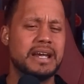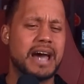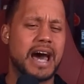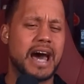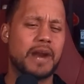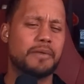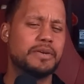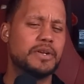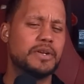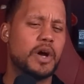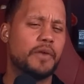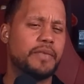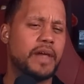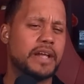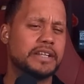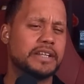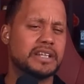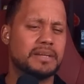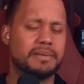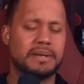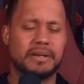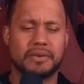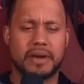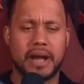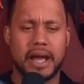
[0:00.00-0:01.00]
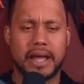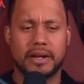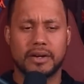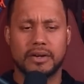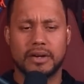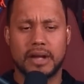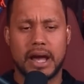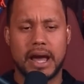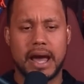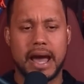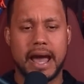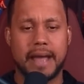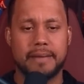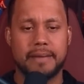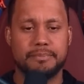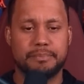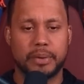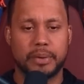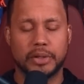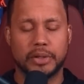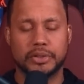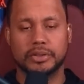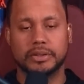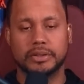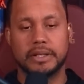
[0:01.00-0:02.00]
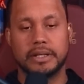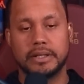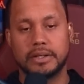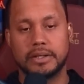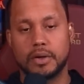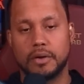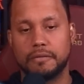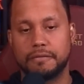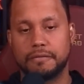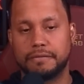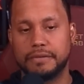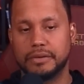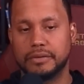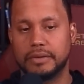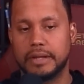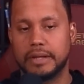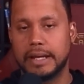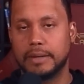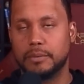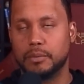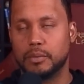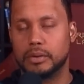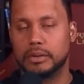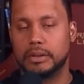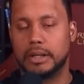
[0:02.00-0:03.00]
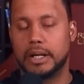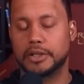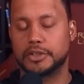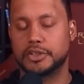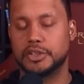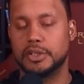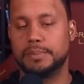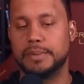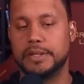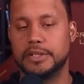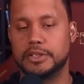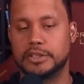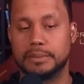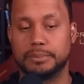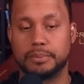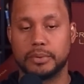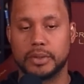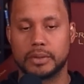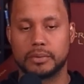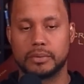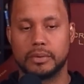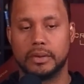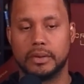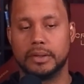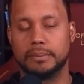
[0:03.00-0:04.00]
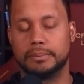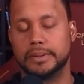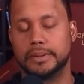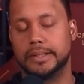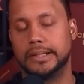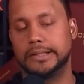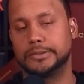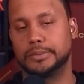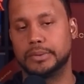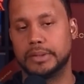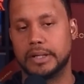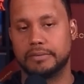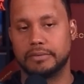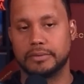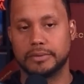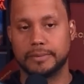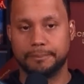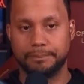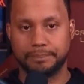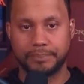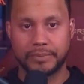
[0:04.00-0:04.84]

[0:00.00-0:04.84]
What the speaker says: I don't really know if that's going to be right or not. I personally don't feel like Warlock should be support rolling, but it's whatever.